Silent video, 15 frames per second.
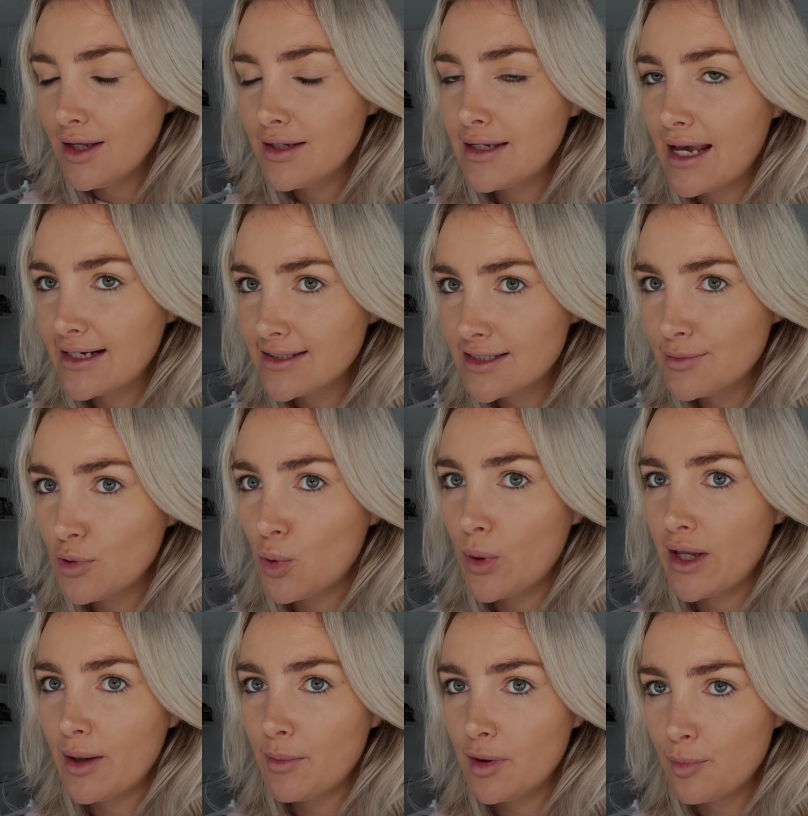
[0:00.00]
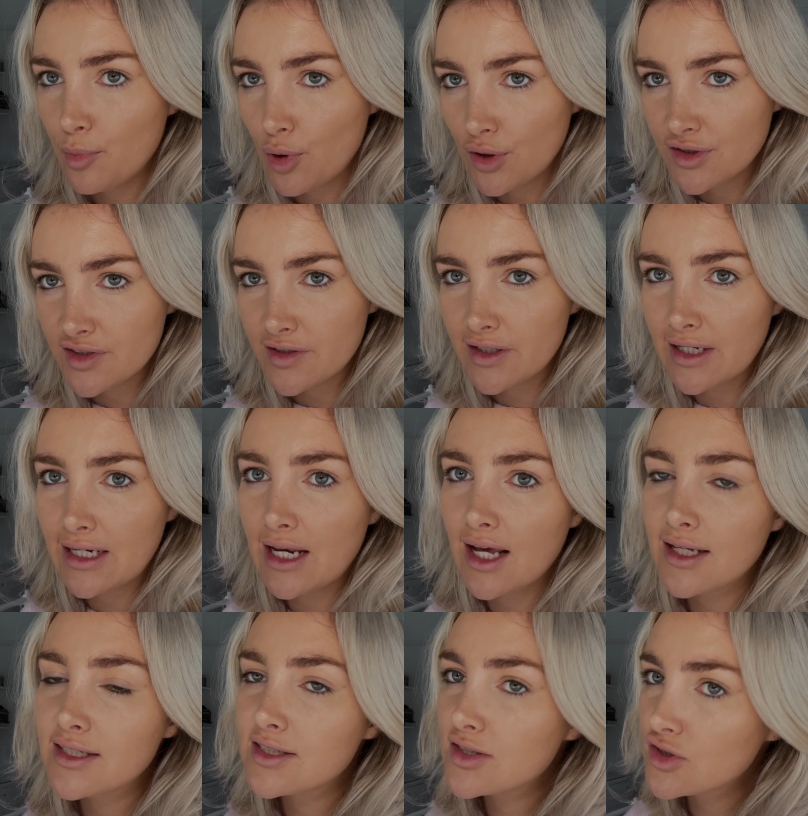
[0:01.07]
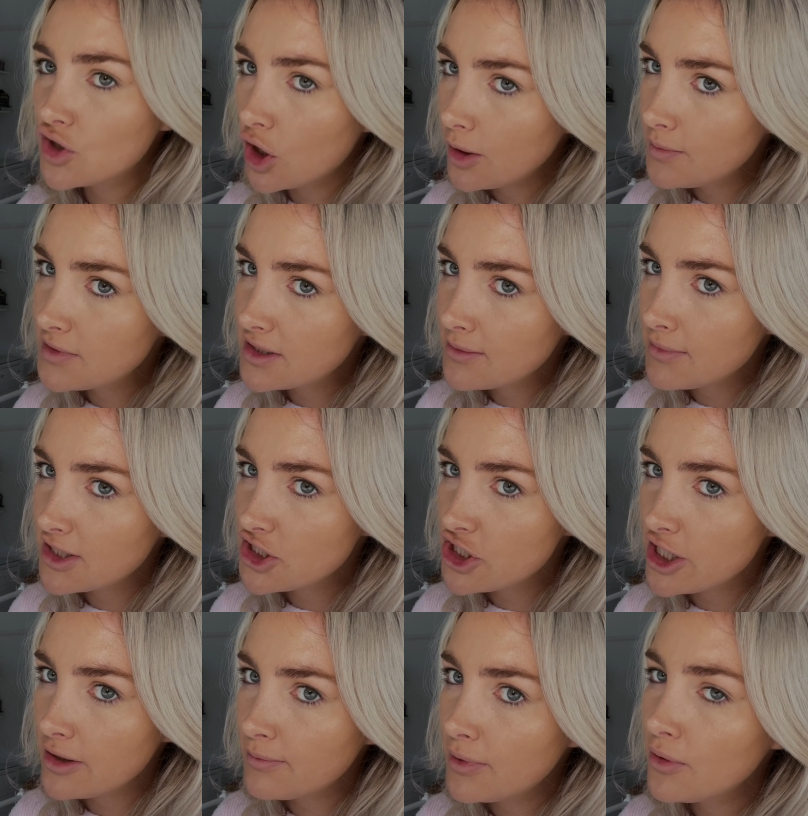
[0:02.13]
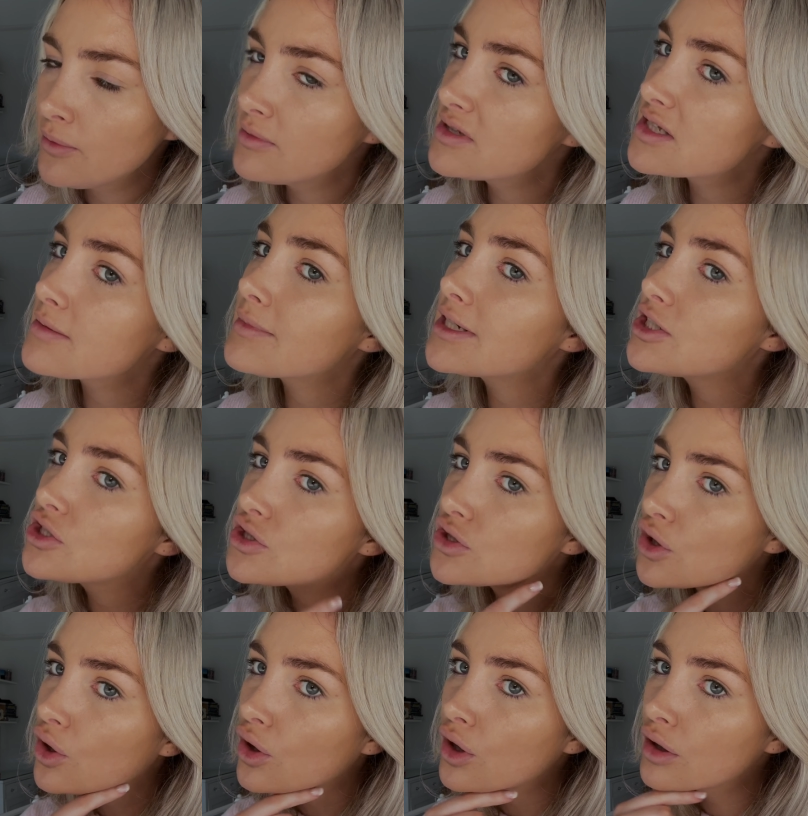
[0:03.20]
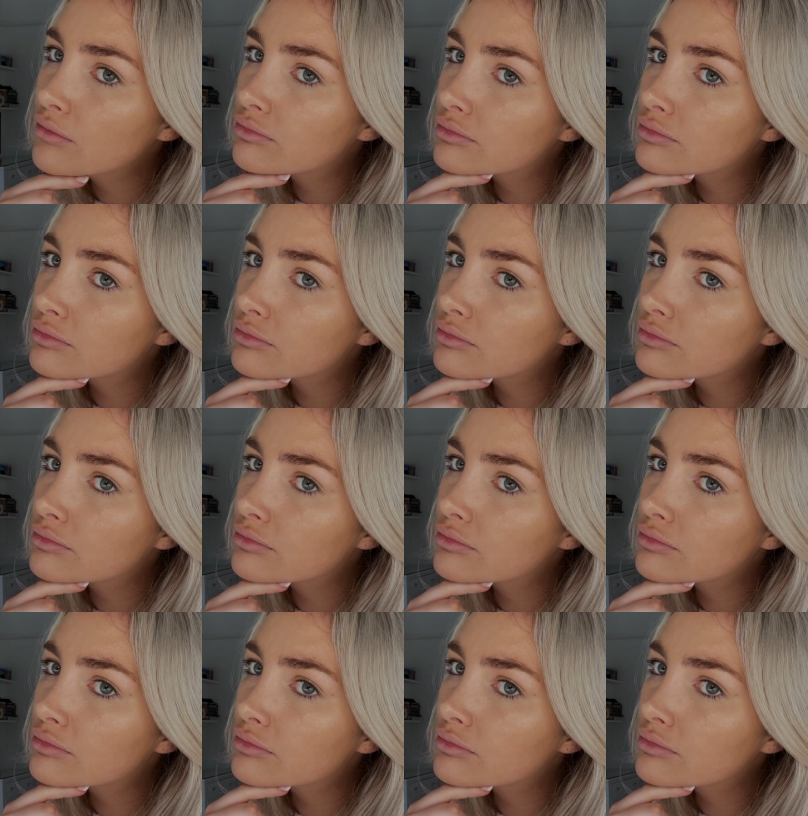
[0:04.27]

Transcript: Next, I'm going in with bronzer and like sculpting my cheekbones and my jaw.